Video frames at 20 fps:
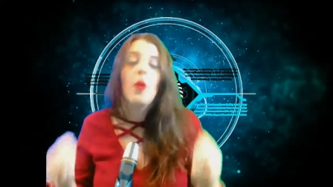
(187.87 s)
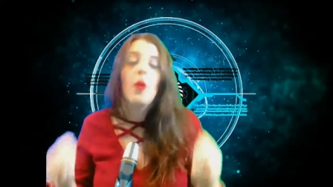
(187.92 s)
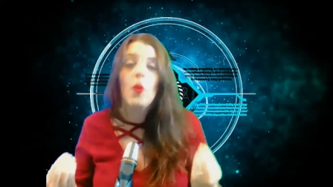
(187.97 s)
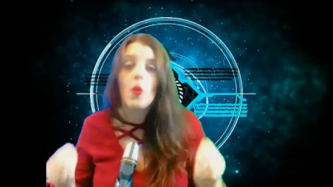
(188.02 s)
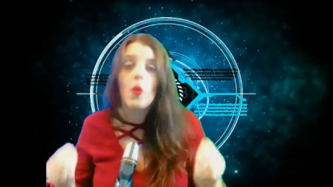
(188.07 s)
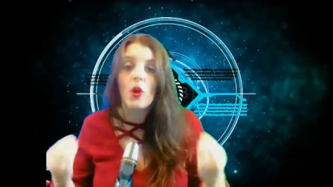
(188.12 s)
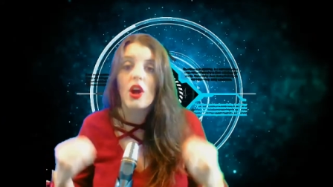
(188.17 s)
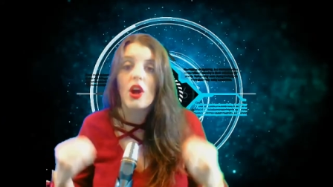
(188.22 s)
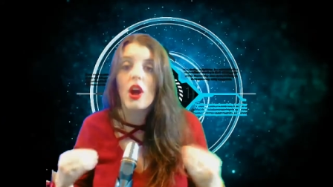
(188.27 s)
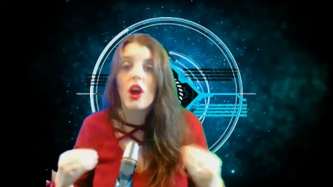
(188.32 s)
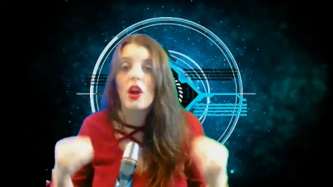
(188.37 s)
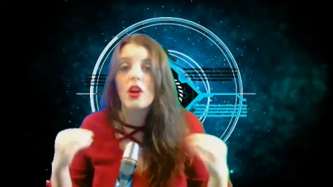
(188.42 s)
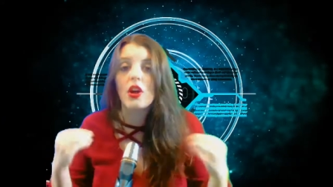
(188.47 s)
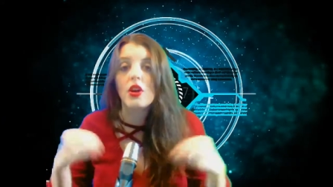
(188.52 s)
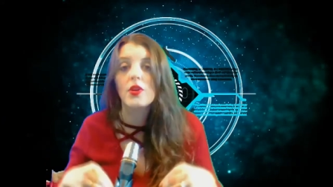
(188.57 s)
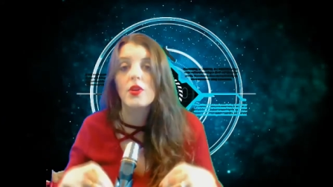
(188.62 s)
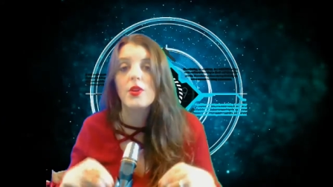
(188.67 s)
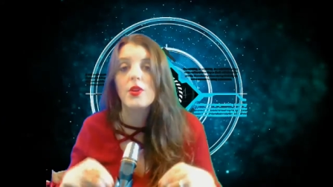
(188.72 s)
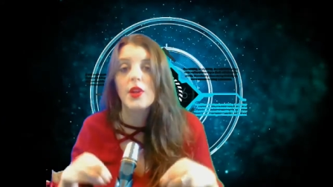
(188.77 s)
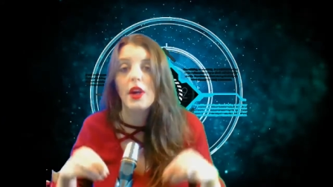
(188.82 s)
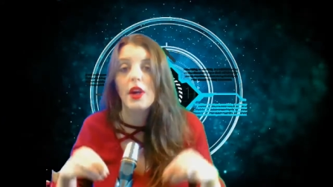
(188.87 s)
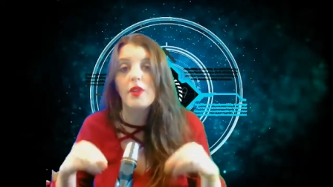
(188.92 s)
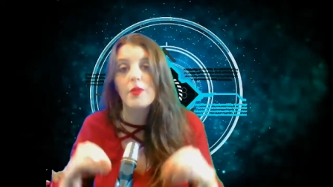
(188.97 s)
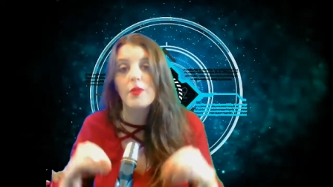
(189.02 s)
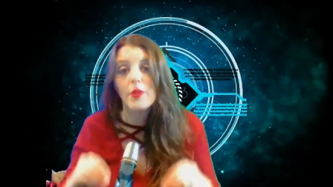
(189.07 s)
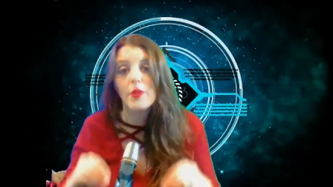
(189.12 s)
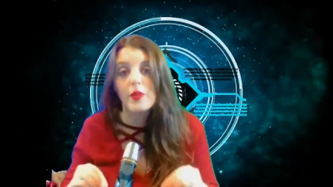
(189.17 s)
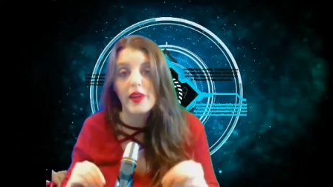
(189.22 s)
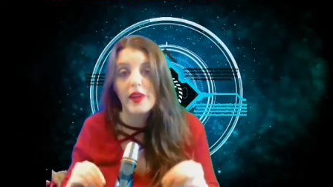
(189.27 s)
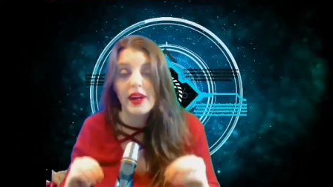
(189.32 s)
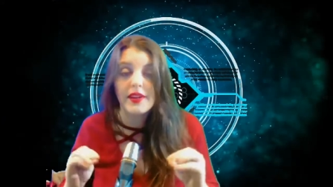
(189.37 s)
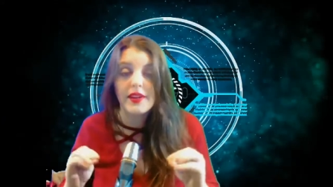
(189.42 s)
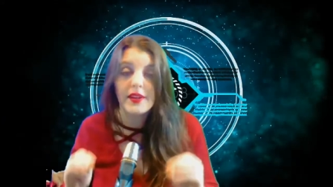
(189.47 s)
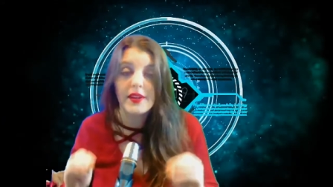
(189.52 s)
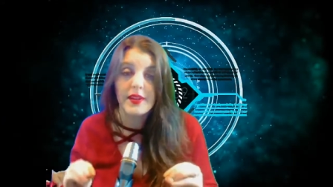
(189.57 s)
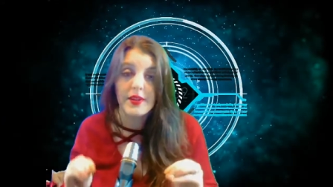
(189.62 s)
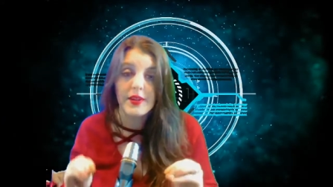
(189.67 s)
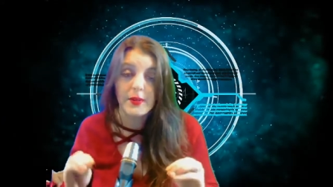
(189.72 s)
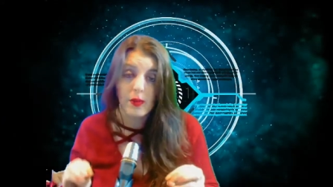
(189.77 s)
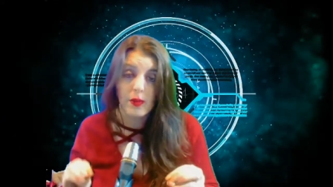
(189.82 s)
or her herself created
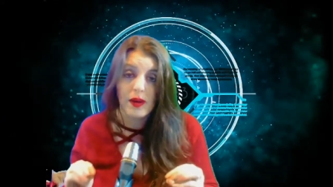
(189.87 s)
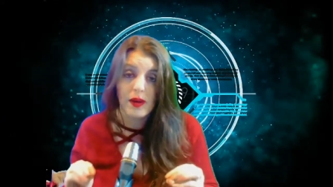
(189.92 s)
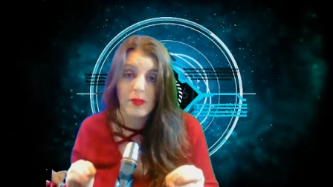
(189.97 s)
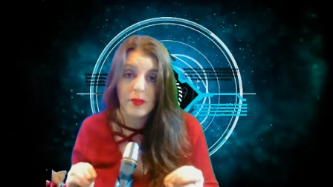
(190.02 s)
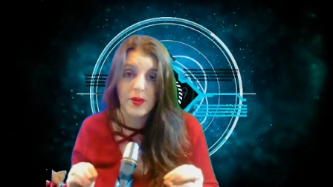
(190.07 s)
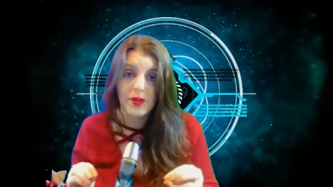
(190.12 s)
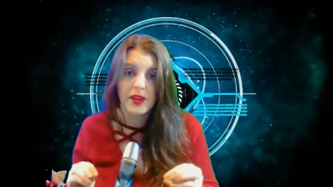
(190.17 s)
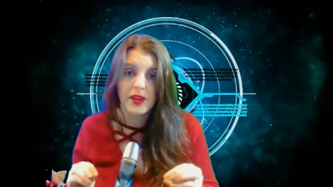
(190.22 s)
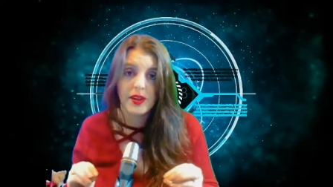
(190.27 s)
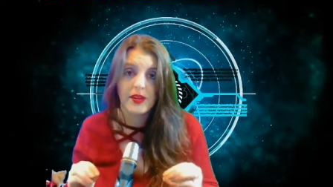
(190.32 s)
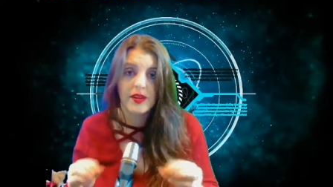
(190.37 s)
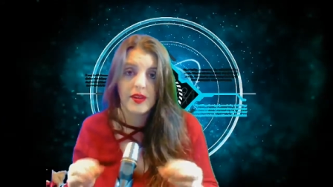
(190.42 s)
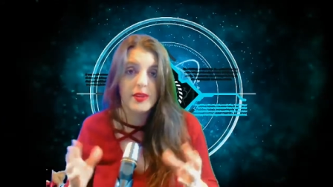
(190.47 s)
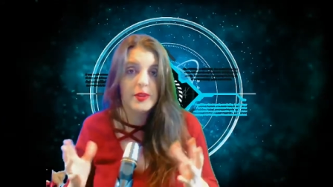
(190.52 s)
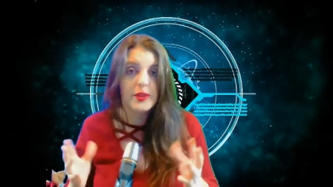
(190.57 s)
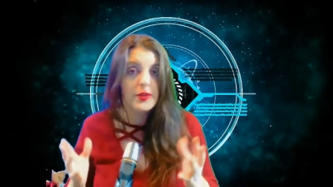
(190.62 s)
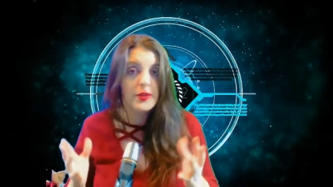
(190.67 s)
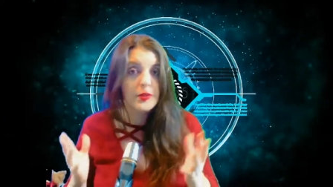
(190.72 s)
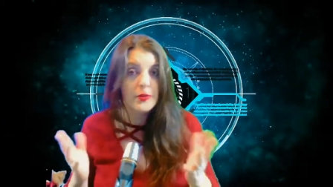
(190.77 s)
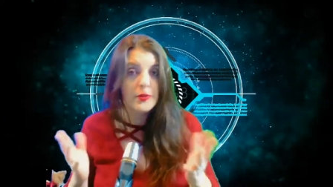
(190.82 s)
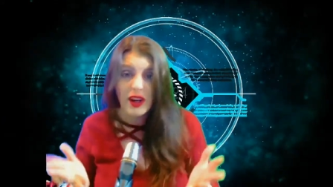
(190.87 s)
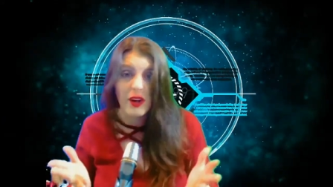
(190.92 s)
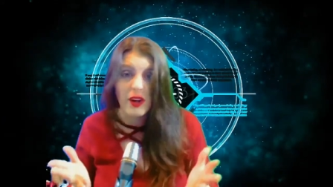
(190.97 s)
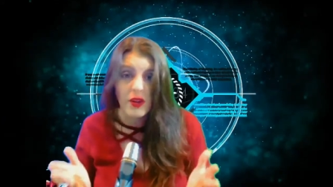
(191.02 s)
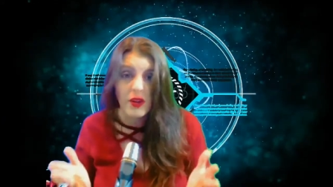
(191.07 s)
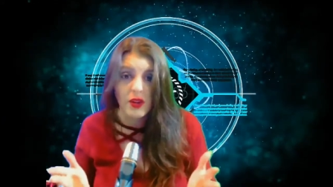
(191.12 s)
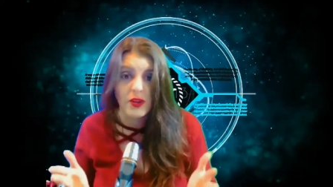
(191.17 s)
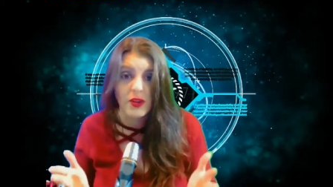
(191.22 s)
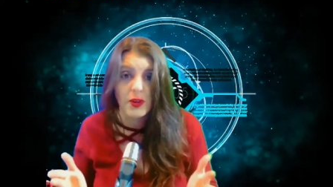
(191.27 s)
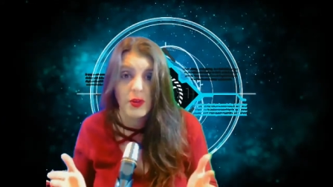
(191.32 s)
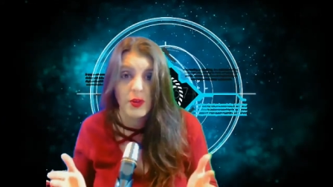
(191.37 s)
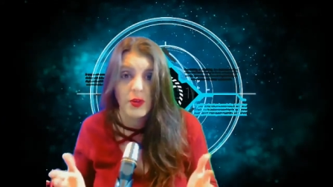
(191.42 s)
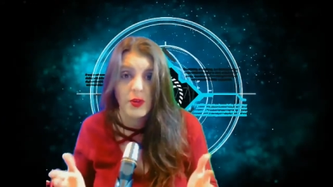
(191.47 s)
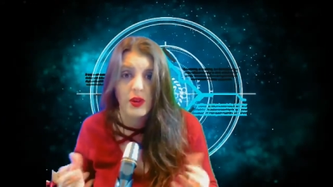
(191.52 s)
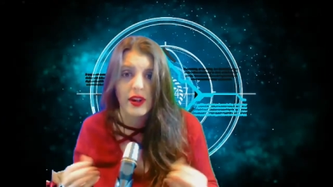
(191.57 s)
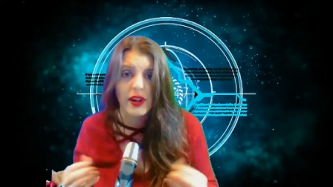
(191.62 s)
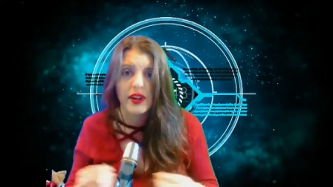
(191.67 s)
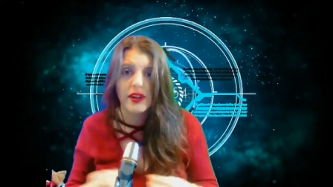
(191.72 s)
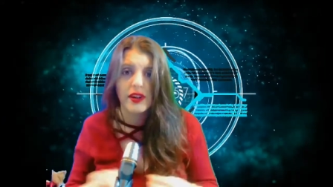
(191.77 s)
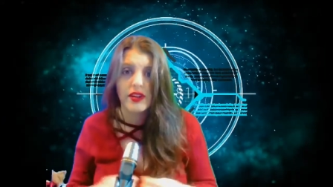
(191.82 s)
this web series to tell her
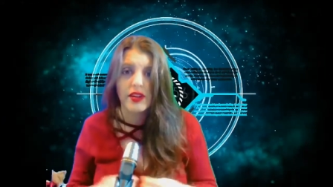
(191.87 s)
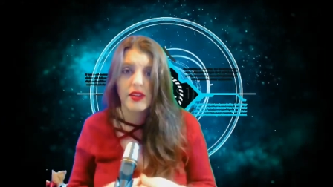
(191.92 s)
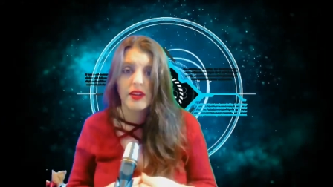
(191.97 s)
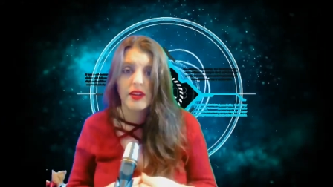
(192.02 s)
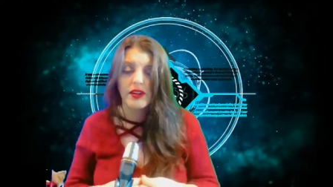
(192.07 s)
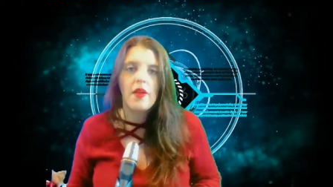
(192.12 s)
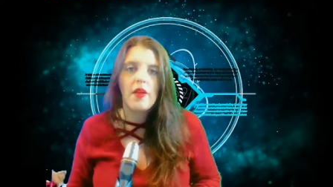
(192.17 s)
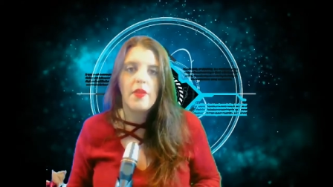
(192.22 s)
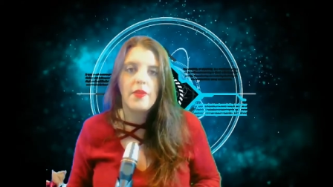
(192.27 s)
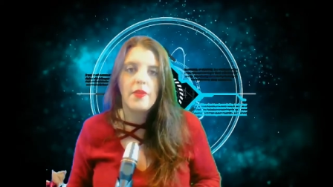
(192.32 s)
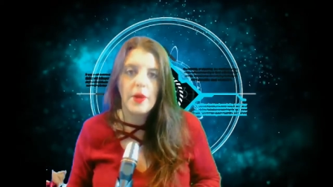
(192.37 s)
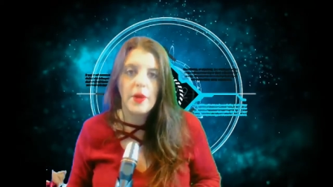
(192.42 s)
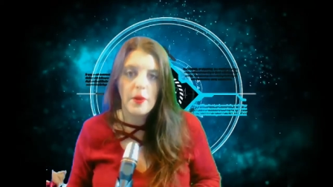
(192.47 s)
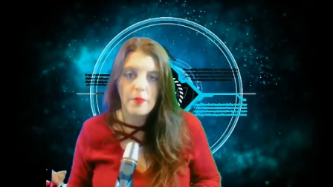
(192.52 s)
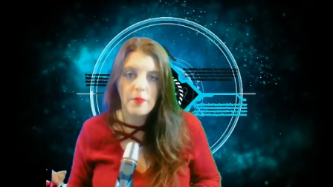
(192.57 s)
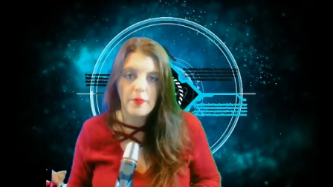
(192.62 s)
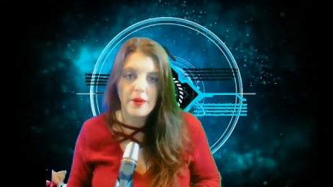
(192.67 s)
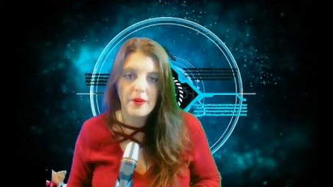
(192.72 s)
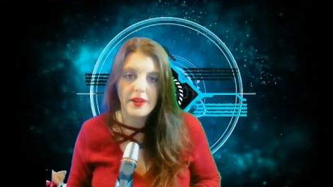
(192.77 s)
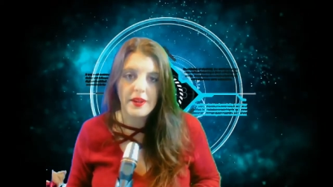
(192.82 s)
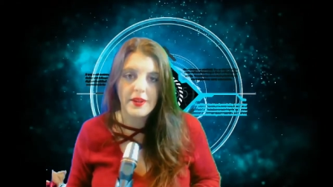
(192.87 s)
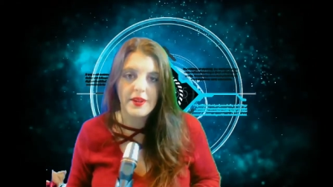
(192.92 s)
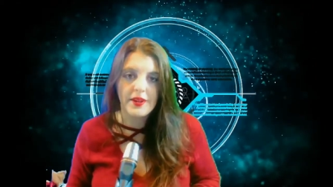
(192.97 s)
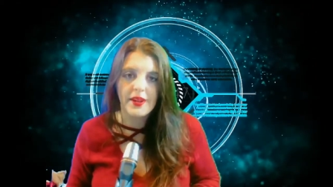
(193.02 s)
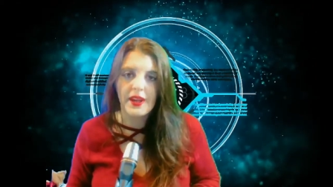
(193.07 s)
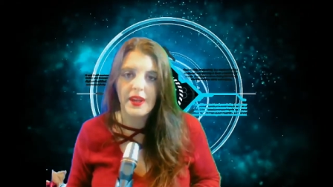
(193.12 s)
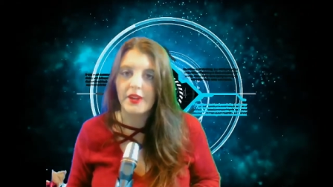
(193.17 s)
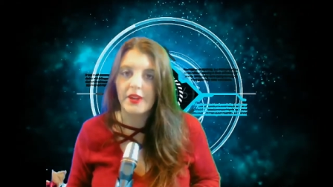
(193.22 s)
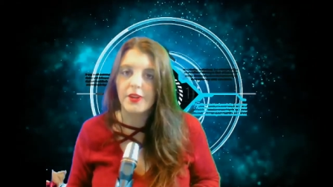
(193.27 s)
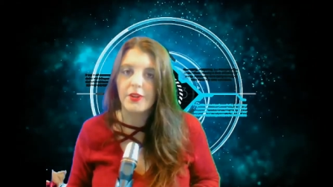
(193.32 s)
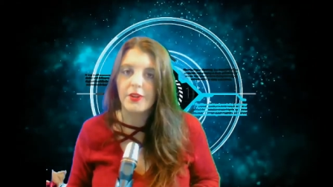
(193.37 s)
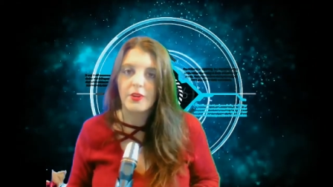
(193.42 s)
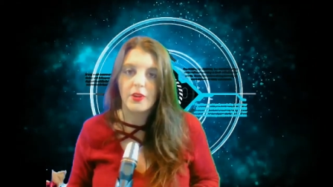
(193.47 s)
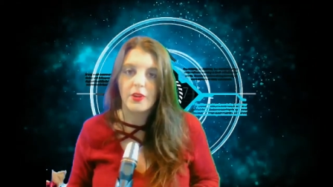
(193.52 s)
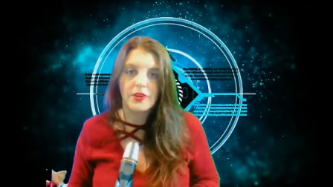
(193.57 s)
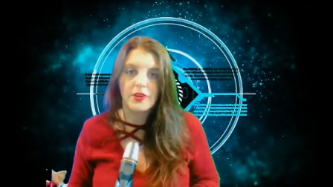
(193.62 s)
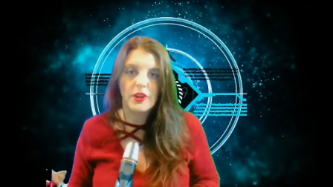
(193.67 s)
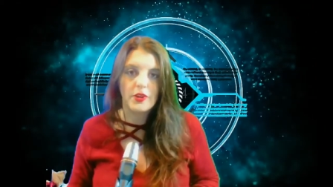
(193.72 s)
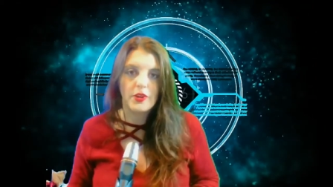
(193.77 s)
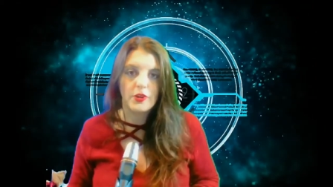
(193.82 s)
story. The opening scene
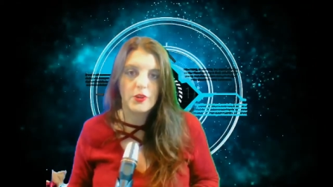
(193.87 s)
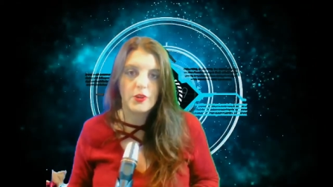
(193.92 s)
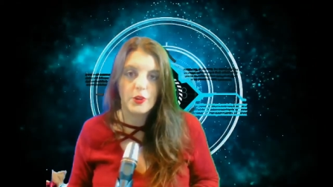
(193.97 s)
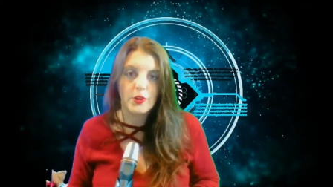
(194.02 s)
starts out